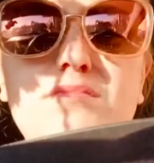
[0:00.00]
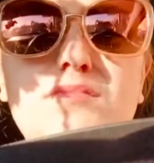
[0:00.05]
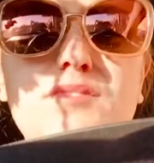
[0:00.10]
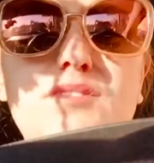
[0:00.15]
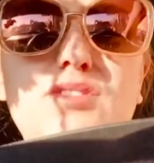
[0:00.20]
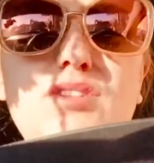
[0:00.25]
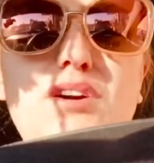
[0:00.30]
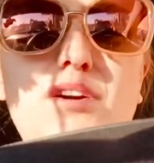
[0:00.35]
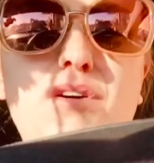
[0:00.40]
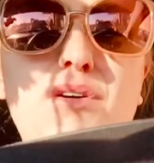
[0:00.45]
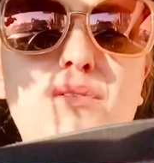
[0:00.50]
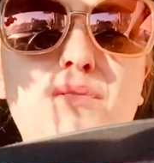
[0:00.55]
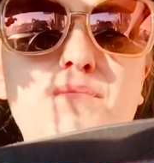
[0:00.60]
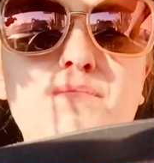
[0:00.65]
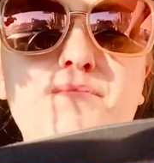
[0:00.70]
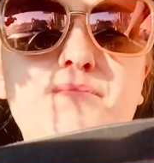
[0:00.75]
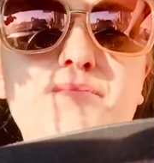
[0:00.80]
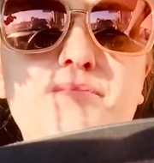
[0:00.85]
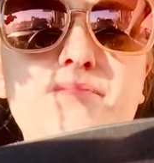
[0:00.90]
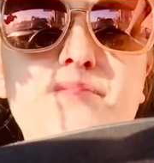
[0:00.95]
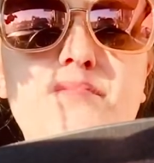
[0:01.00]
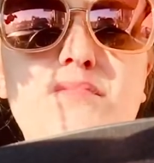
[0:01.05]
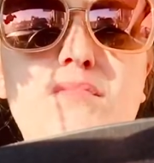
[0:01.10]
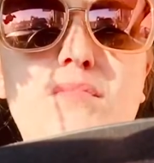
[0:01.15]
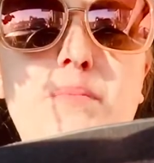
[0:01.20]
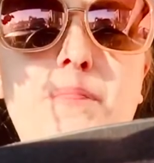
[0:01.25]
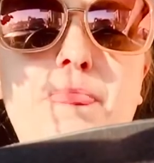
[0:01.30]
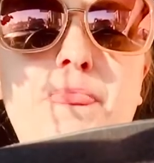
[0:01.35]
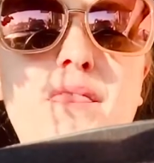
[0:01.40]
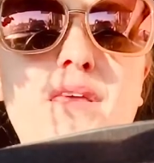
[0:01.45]
So
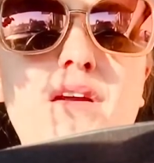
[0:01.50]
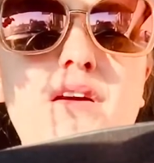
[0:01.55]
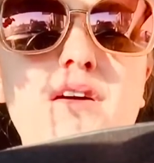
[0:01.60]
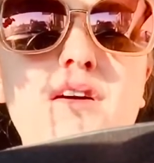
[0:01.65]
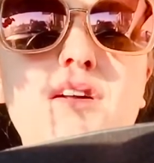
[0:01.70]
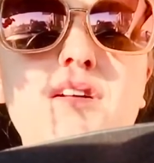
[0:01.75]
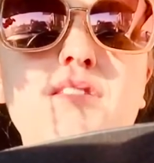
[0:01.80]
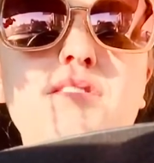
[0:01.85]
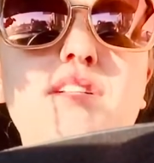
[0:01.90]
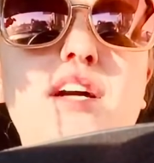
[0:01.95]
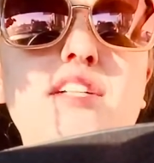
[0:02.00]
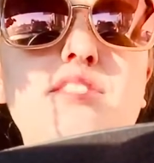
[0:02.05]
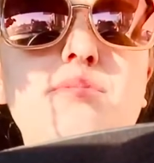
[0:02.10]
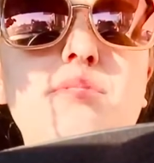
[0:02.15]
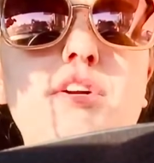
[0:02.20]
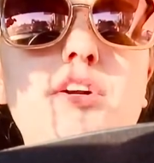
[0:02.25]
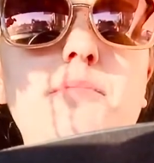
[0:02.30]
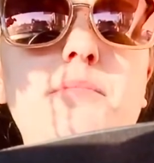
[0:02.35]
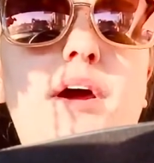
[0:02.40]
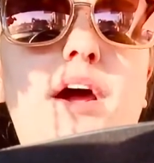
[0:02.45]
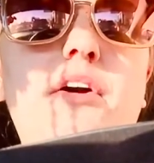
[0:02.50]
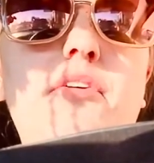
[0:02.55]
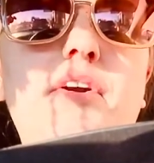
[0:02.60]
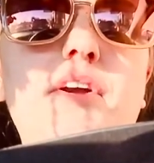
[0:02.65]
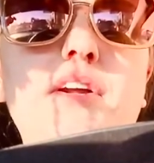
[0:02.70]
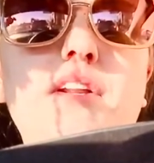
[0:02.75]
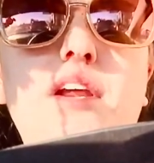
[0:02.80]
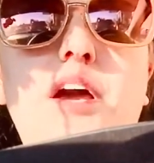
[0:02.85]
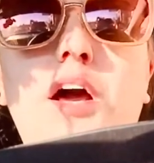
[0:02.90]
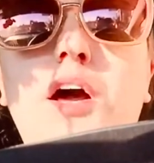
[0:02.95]
that's where I'm at
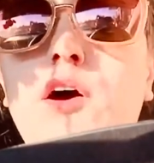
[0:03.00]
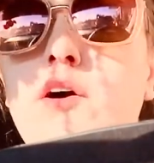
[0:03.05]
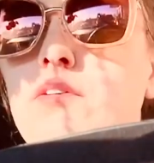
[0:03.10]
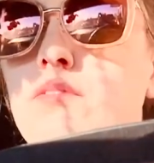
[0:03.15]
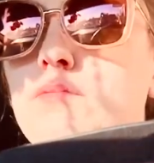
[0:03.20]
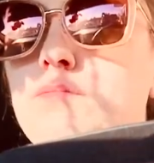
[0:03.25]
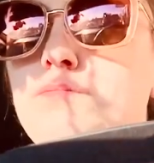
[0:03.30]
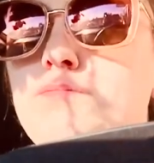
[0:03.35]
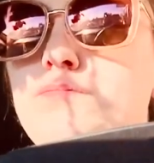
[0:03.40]
right now.